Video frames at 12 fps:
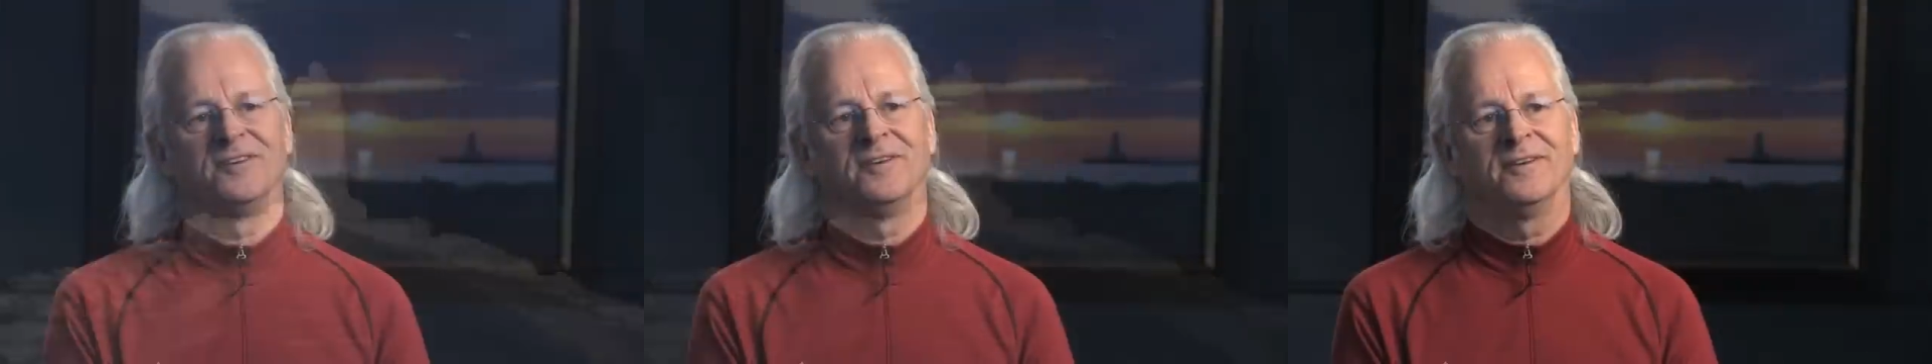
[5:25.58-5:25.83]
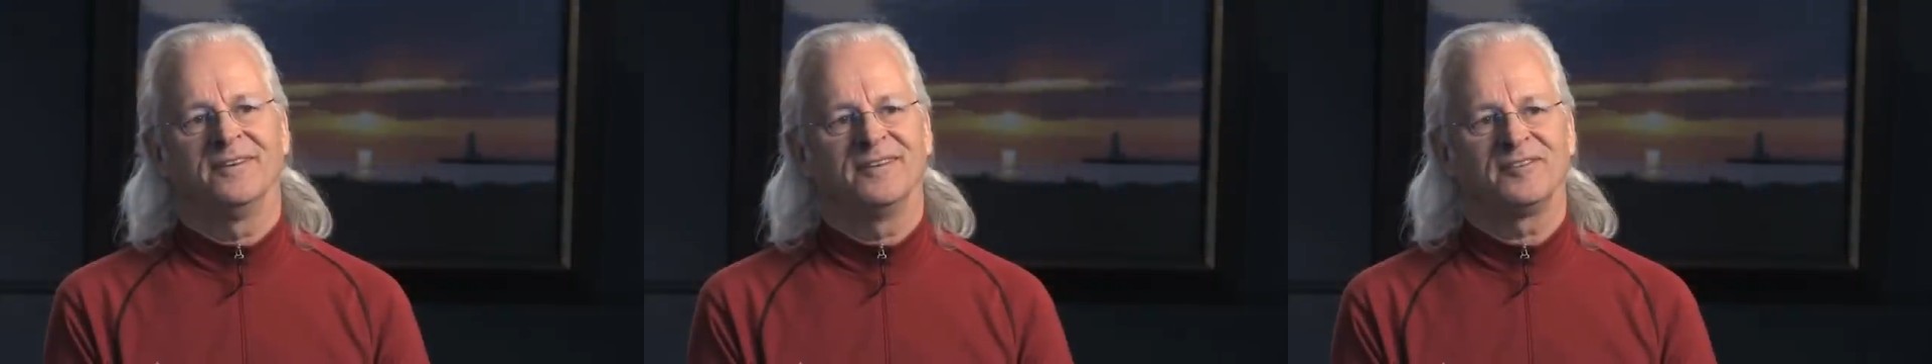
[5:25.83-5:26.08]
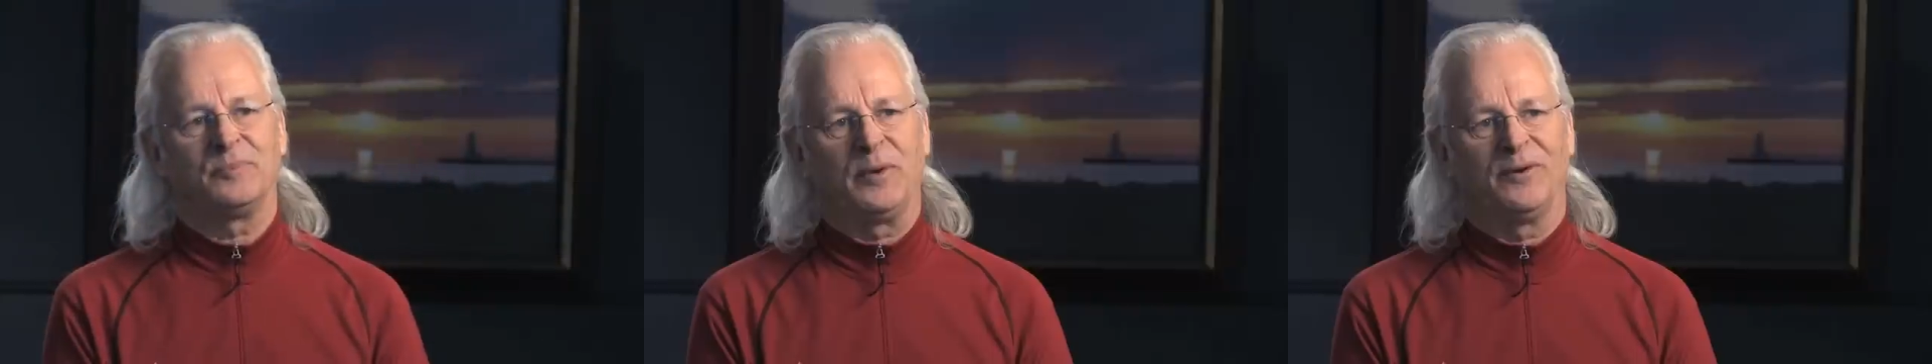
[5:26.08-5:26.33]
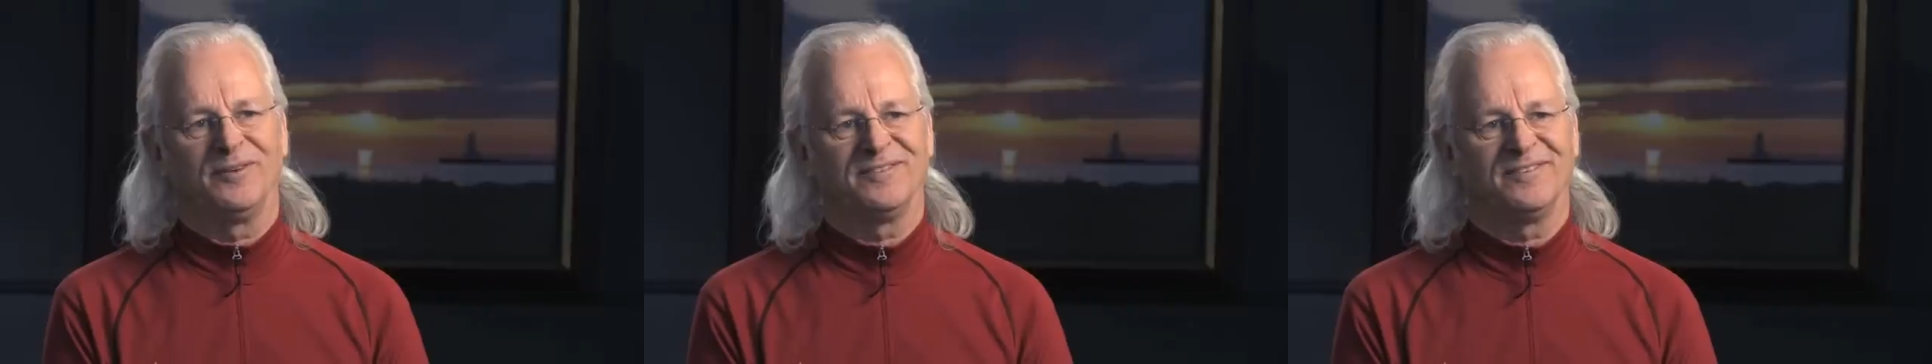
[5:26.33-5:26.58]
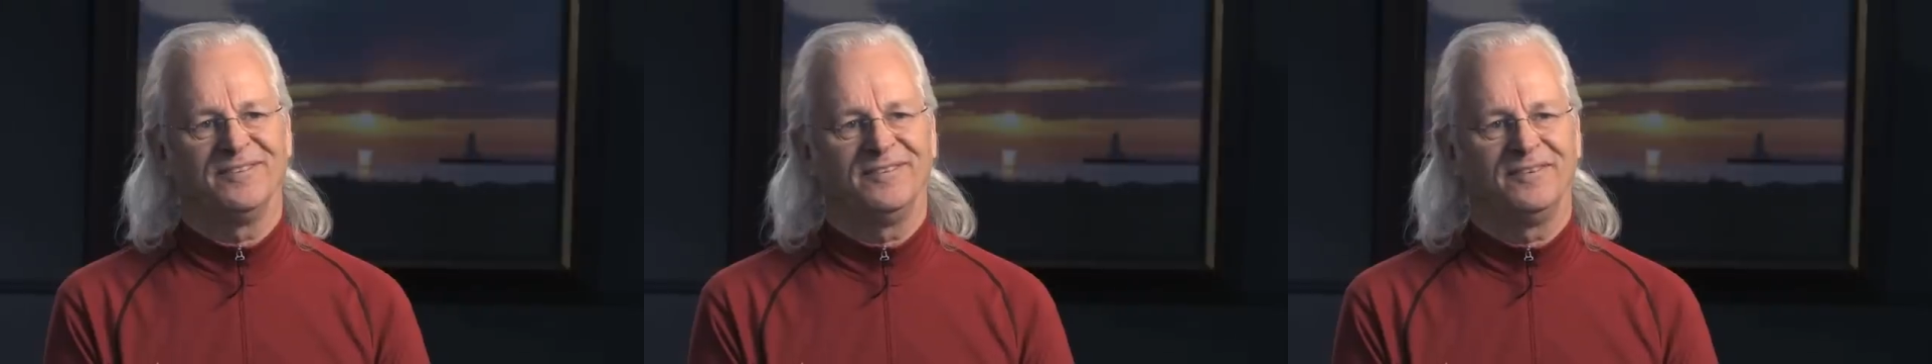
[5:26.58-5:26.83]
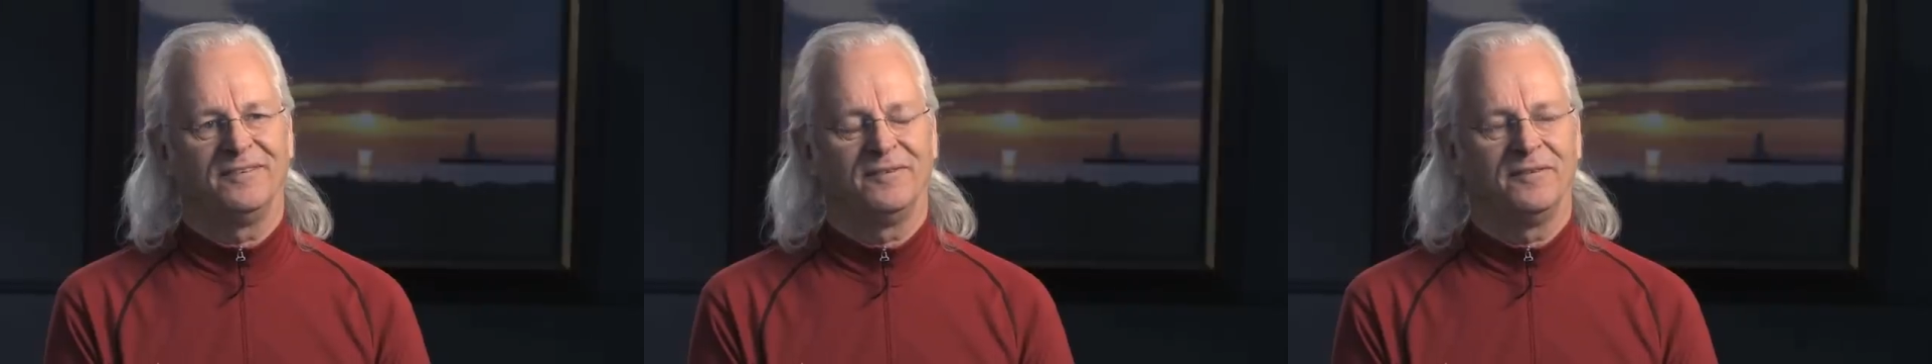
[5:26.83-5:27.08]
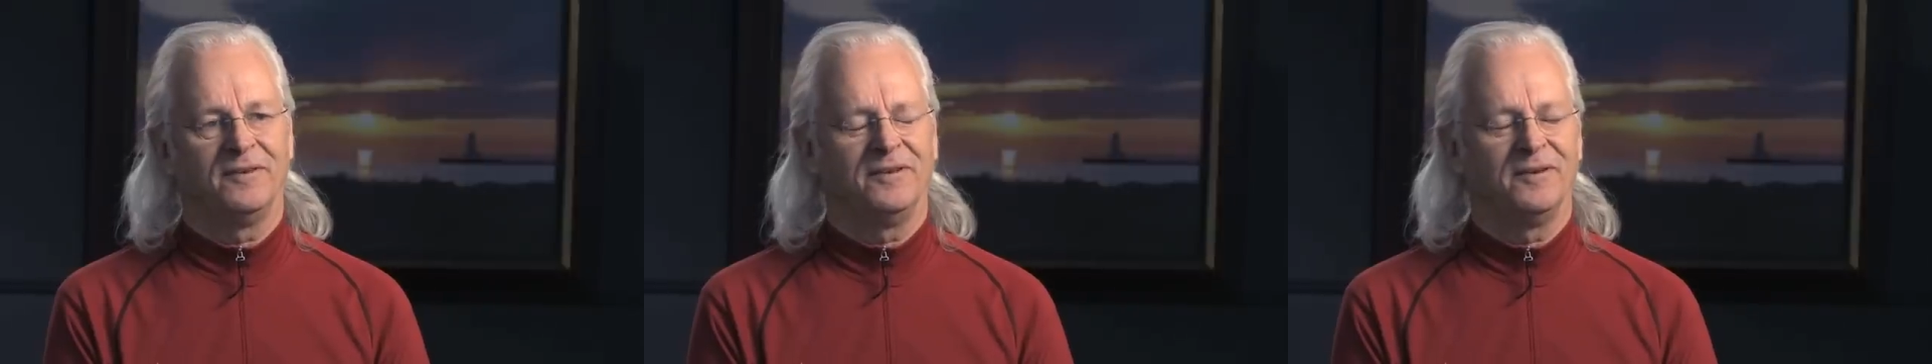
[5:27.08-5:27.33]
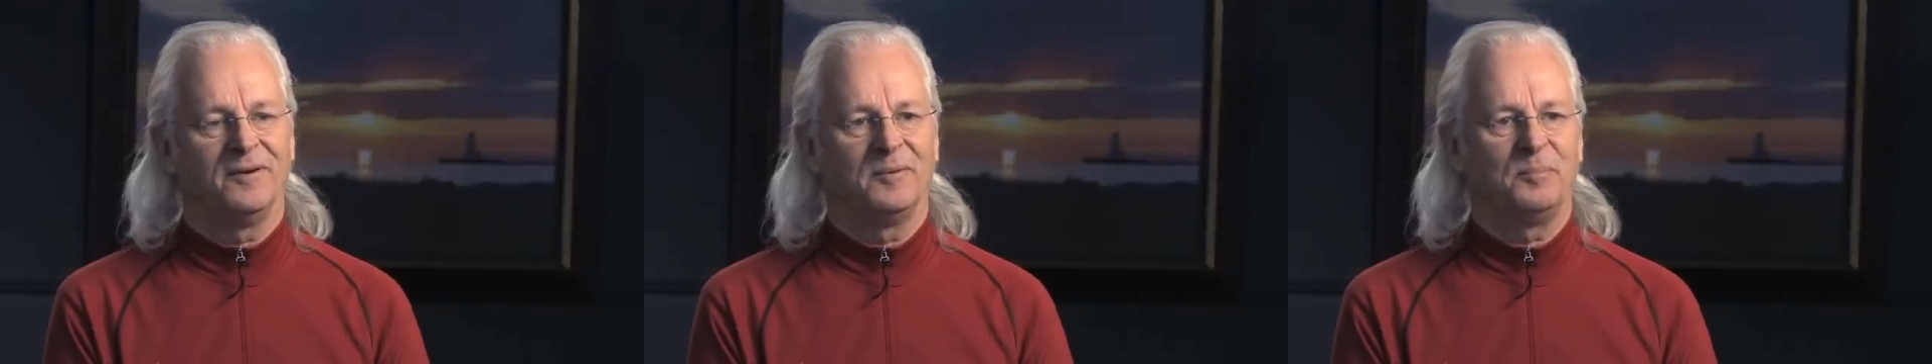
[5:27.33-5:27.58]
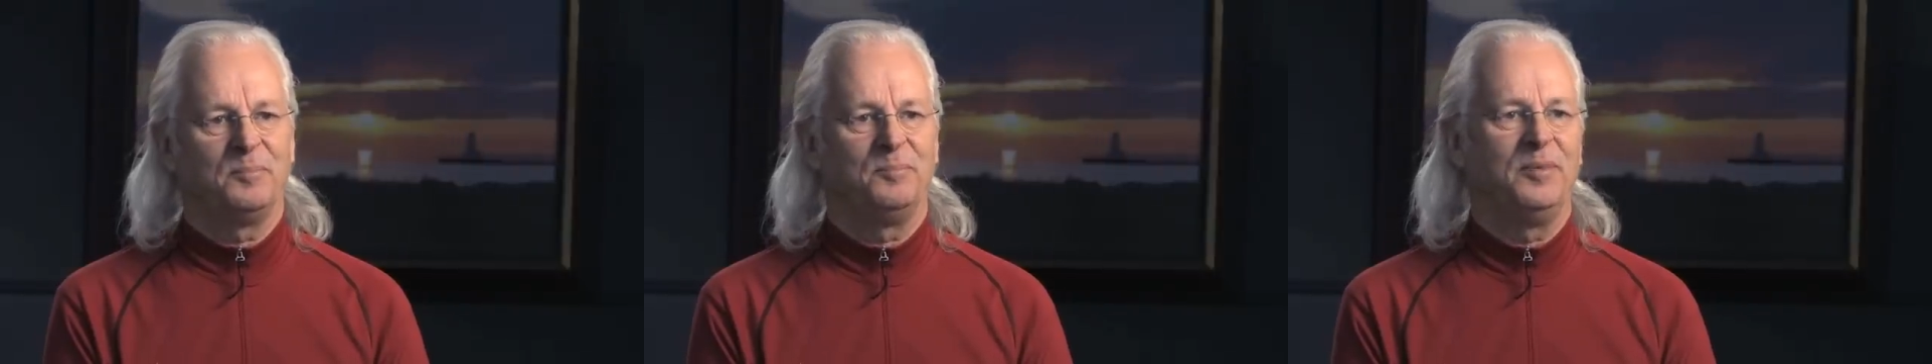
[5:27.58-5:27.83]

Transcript: seeing and experiencing the uh,